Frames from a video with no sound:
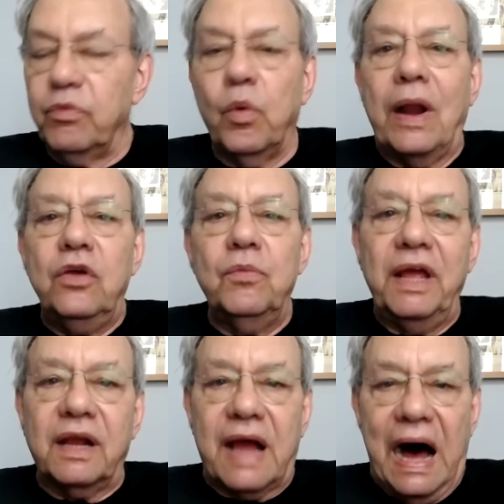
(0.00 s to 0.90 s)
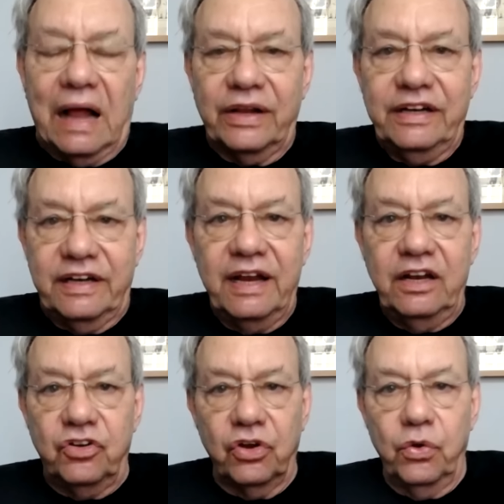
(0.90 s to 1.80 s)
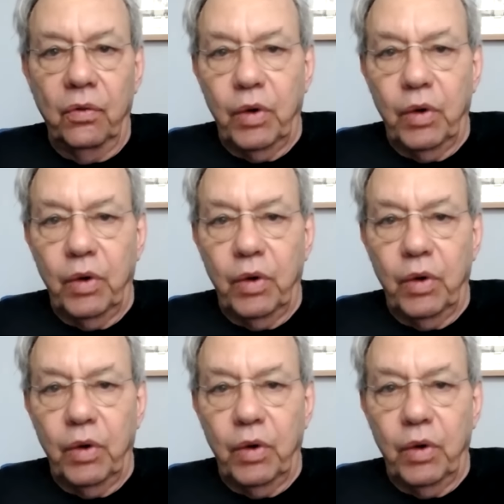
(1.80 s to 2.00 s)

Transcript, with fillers: What do you mean Colin didn't do?